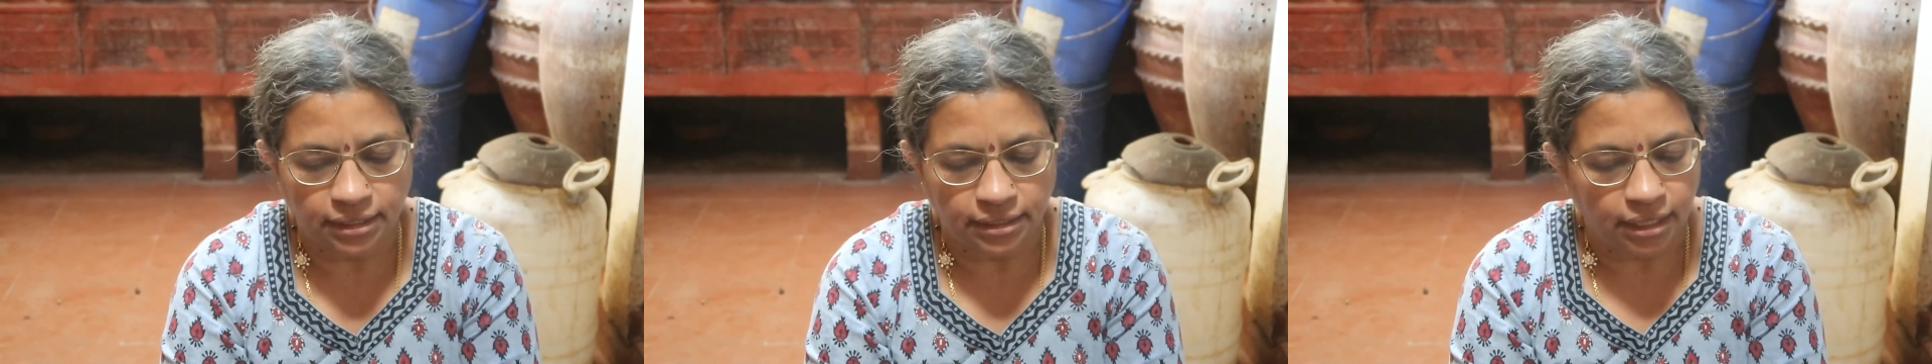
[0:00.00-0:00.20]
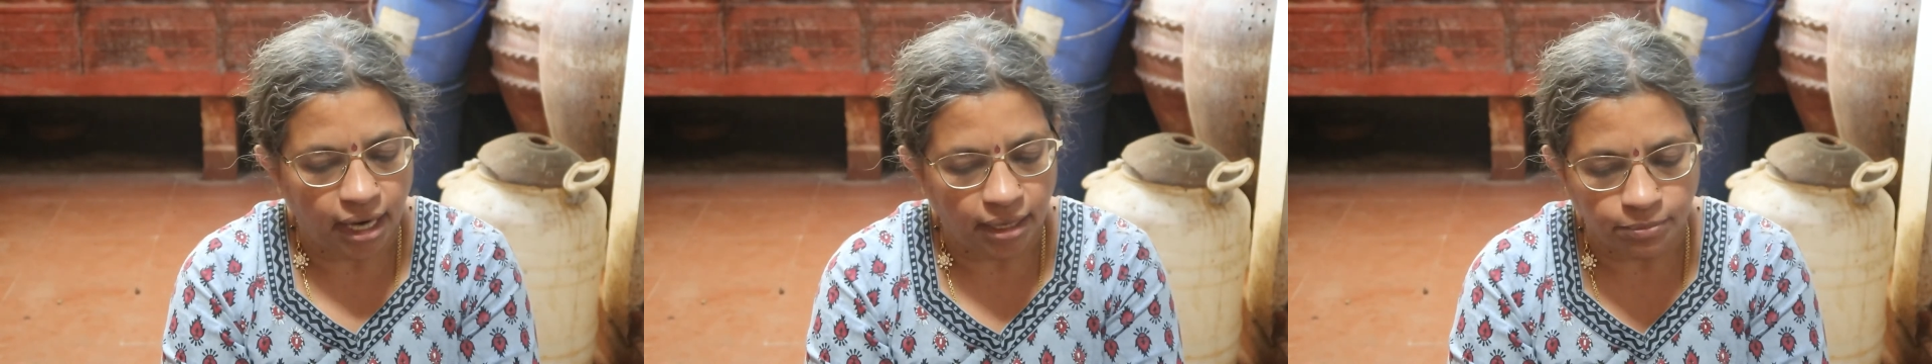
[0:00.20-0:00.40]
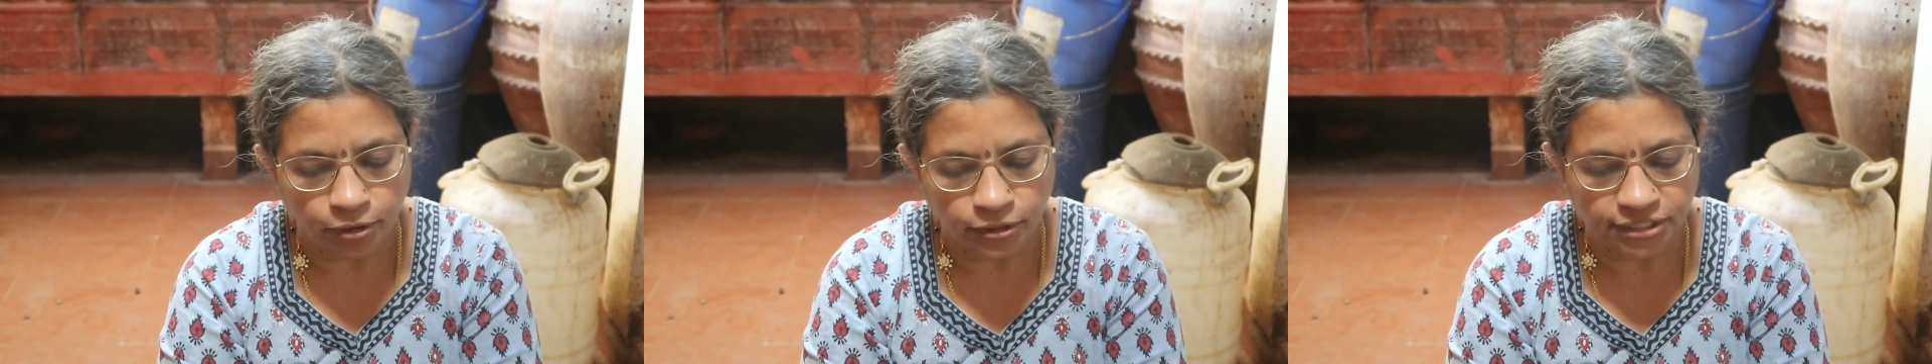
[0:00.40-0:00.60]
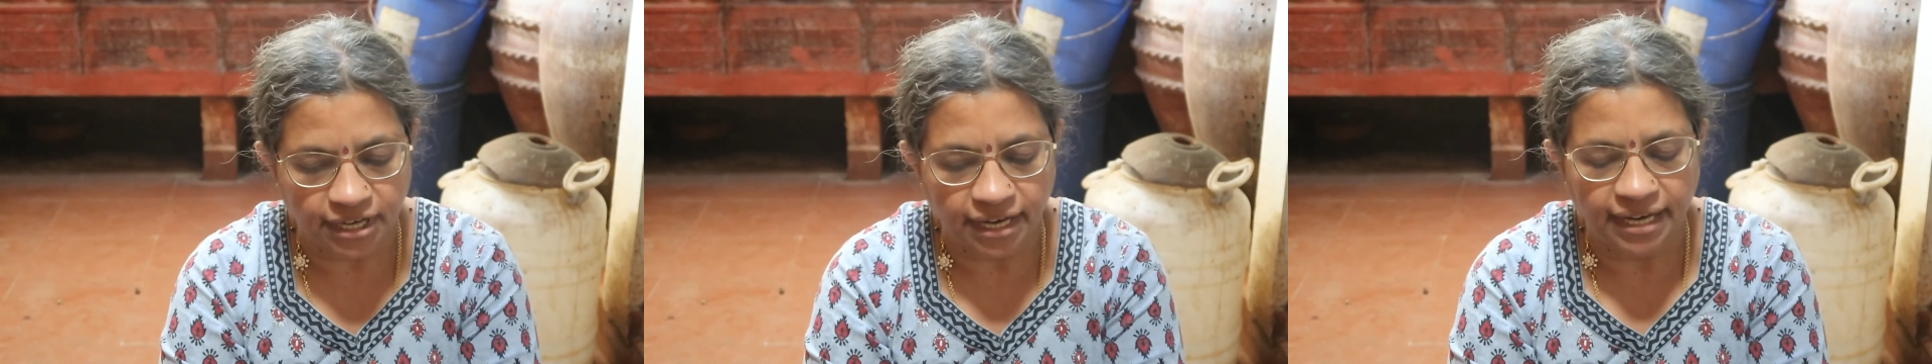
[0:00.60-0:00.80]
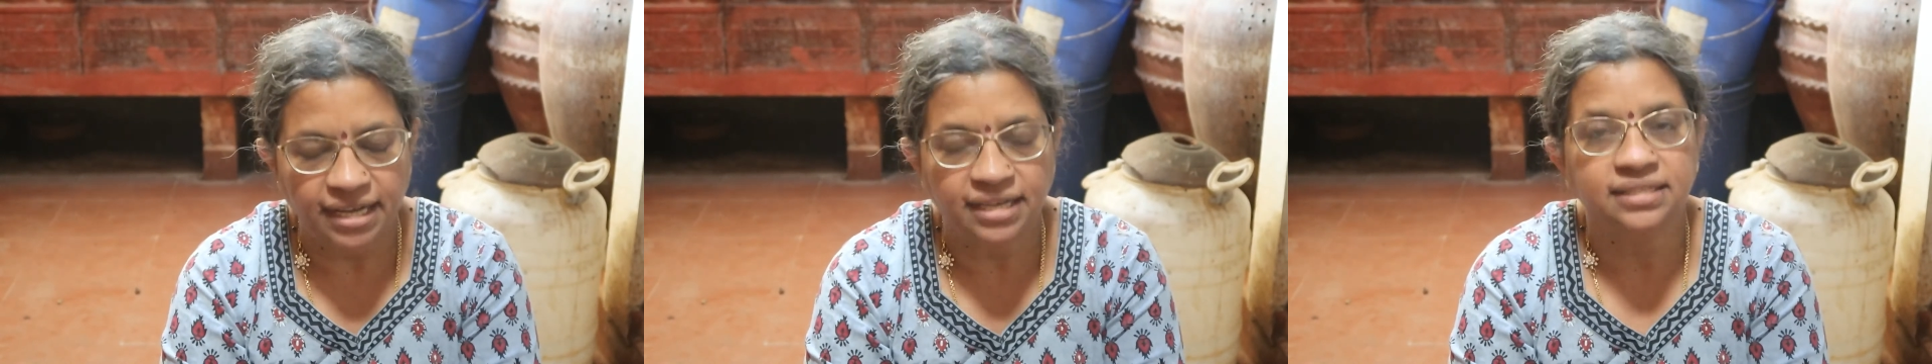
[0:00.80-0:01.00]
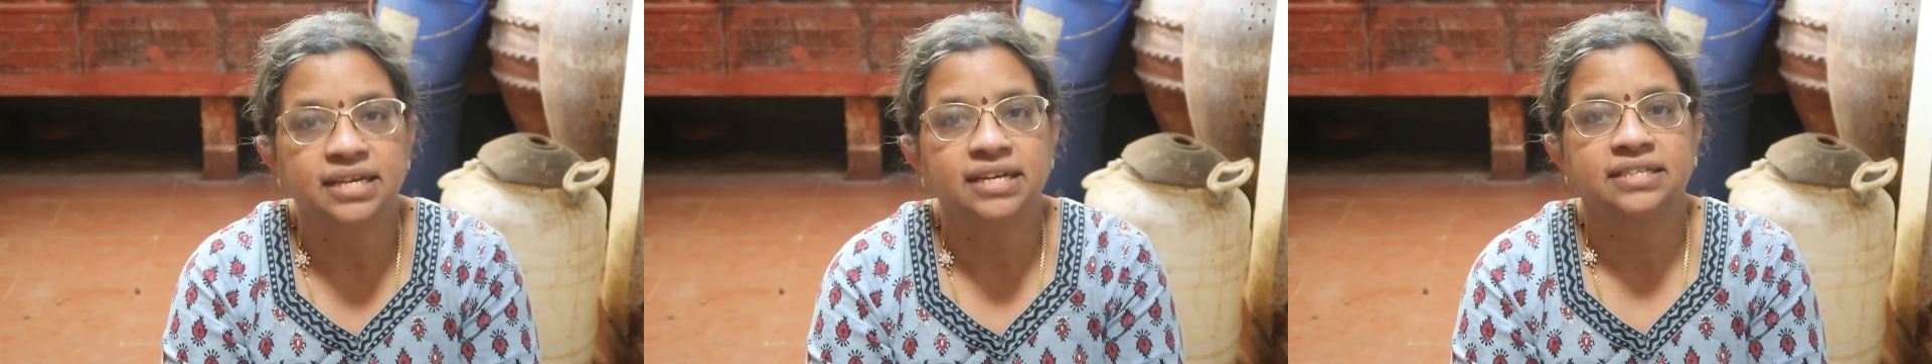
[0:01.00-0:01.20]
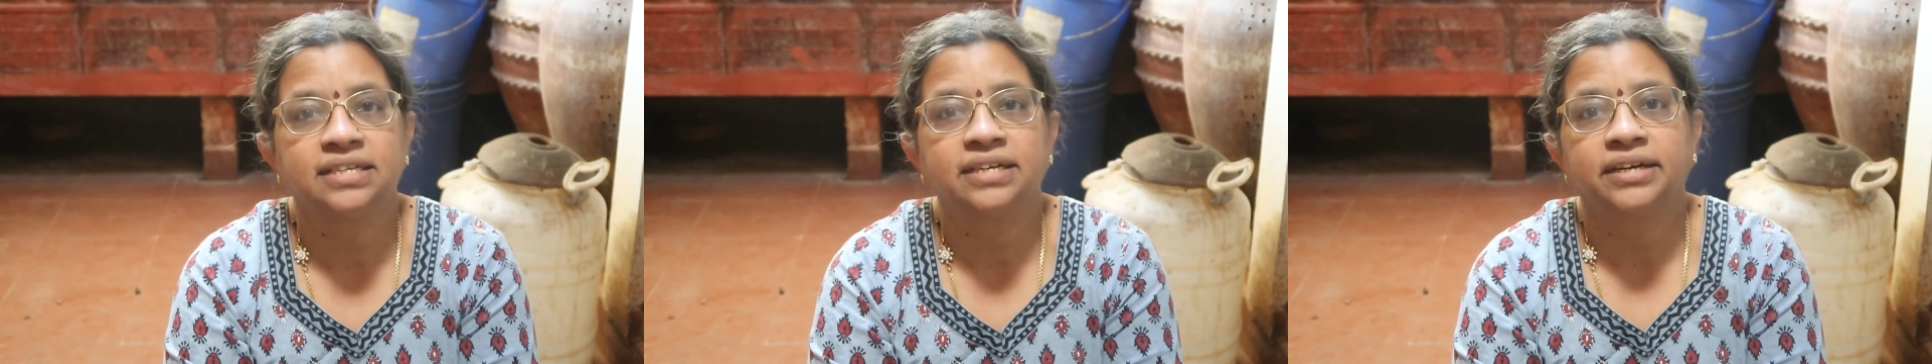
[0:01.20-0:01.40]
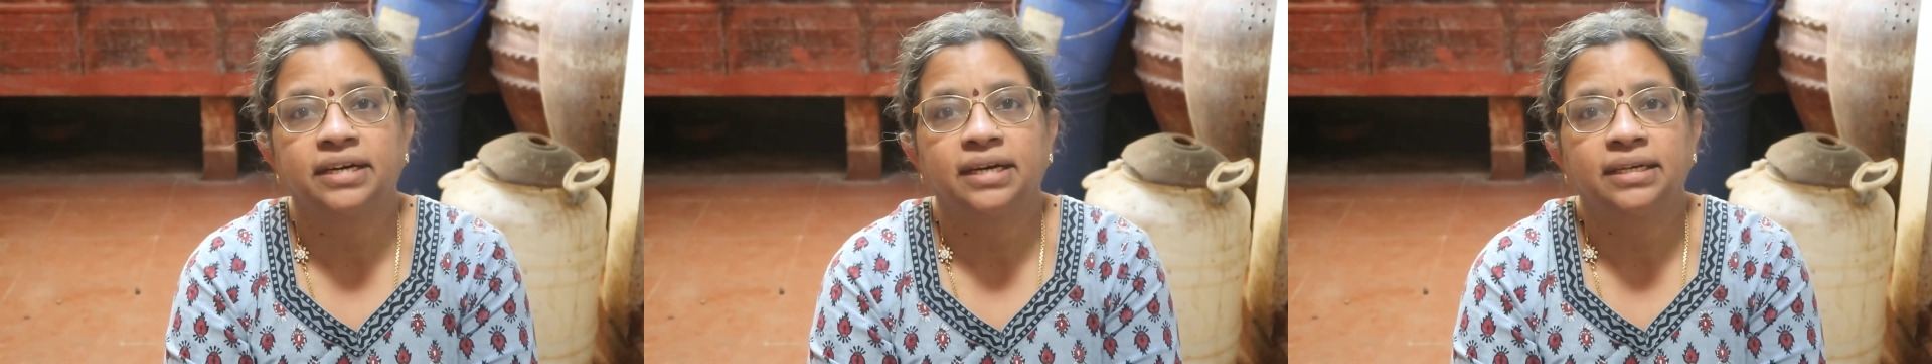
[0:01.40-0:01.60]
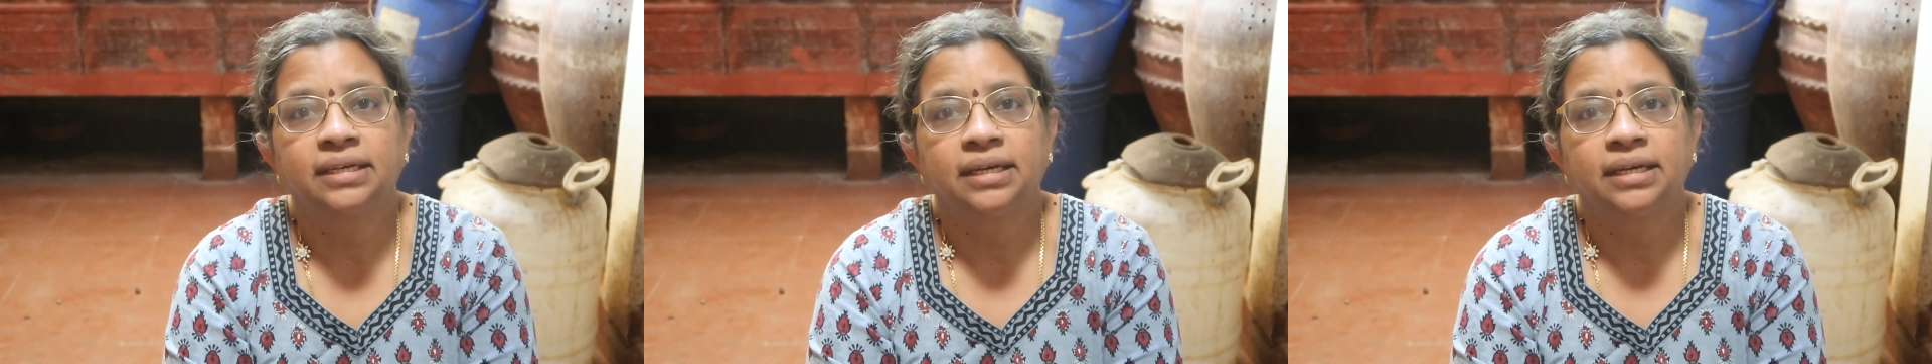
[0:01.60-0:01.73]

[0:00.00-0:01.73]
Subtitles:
cardboard shreddings, etc.